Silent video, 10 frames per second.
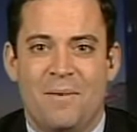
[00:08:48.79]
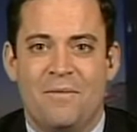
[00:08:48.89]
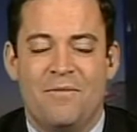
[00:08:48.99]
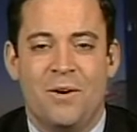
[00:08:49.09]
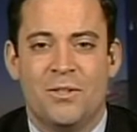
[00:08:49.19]

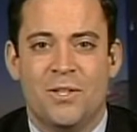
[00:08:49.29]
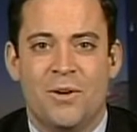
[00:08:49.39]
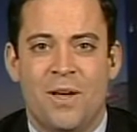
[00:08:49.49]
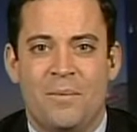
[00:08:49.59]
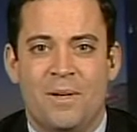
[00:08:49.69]
folks
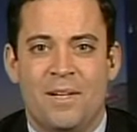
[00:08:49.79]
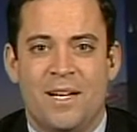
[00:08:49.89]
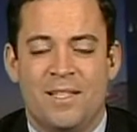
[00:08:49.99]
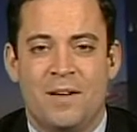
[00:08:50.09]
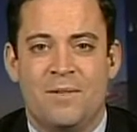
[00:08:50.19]
know that when
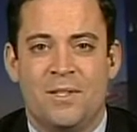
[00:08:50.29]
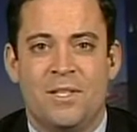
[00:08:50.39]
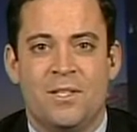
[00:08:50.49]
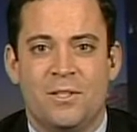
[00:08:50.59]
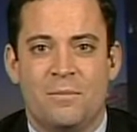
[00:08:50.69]
tough
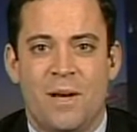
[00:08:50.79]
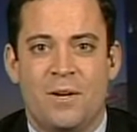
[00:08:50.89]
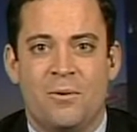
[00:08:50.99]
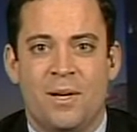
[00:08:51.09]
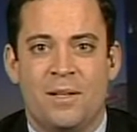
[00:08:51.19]
decisions are
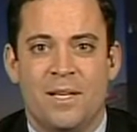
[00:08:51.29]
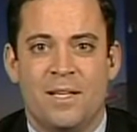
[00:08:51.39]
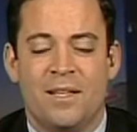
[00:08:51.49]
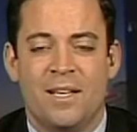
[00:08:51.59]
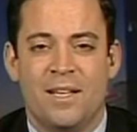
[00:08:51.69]
made quickly
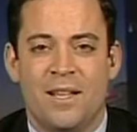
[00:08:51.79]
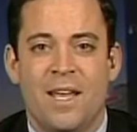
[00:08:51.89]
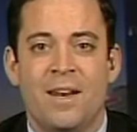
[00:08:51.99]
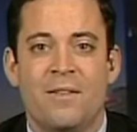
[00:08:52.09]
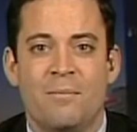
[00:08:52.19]
in the
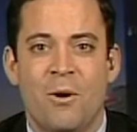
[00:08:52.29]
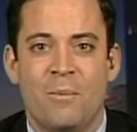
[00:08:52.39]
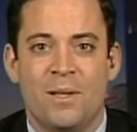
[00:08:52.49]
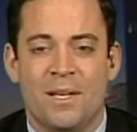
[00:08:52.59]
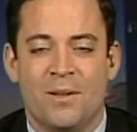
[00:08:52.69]
heat of the
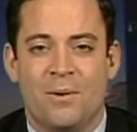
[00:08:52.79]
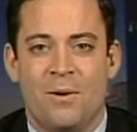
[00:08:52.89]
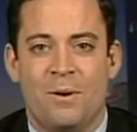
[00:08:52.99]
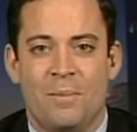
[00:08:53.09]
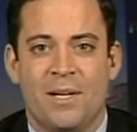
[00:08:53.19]
moment, that there
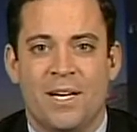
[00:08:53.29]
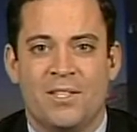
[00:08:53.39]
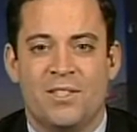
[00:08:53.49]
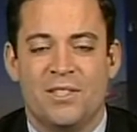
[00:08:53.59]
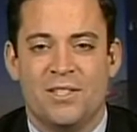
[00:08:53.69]
are
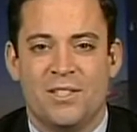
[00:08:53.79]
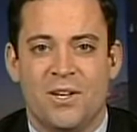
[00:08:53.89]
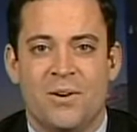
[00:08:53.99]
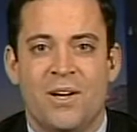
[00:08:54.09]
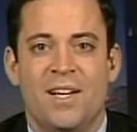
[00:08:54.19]
repercussions. And
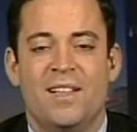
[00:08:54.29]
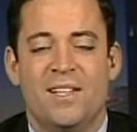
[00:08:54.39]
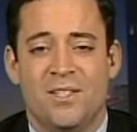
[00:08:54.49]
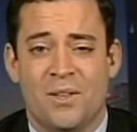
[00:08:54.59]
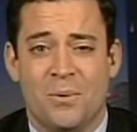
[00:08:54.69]
so
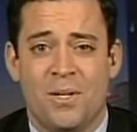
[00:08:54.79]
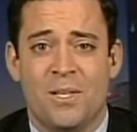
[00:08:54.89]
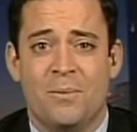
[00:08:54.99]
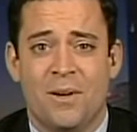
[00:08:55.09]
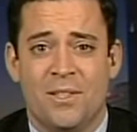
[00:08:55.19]
these are the ones
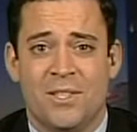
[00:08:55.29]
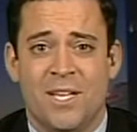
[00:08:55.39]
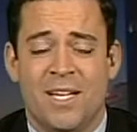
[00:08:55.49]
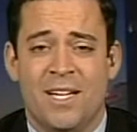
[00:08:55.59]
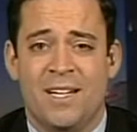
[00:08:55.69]
that we are
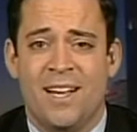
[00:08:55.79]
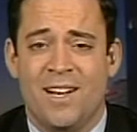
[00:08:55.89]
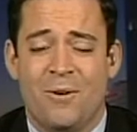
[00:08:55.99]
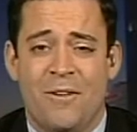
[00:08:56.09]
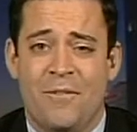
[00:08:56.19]
seeing. And
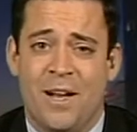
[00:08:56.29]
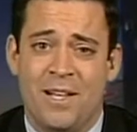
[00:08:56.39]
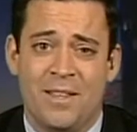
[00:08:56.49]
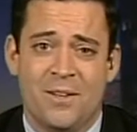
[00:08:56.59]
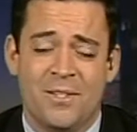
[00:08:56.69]
quite
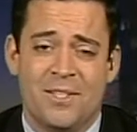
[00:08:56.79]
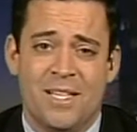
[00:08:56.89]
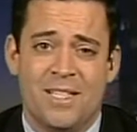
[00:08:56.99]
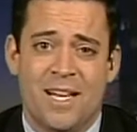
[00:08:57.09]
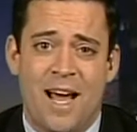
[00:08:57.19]
frankly, those
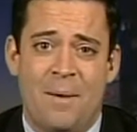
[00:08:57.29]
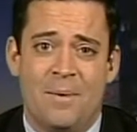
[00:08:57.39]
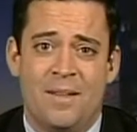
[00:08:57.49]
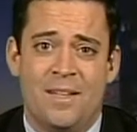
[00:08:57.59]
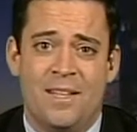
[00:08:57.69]
things that
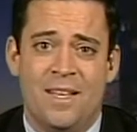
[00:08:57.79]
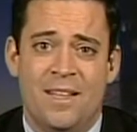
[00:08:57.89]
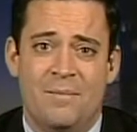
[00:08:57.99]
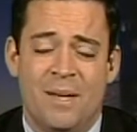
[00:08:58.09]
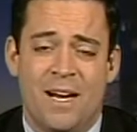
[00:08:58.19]

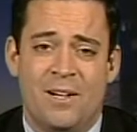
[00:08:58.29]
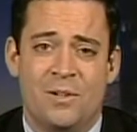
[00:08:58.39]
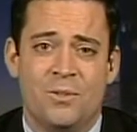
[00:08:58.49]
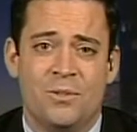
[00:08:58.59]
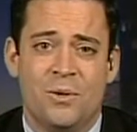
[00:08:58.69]
happen behind
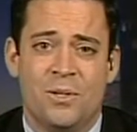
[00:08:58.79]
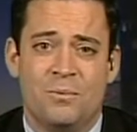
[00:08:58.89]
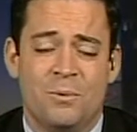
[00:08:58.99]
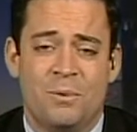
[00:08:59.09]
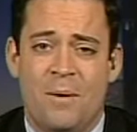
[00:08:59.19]
closed
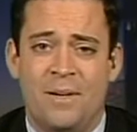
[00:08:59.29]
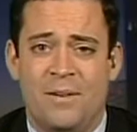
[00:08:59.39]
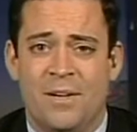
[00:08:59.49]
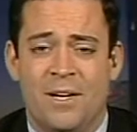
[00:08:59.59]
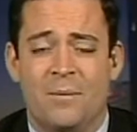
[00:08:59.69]
doors we'll probably
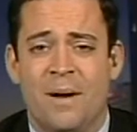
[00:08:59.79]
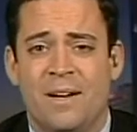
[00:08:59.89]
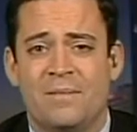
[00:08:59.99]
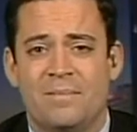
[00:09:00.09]
never hear about.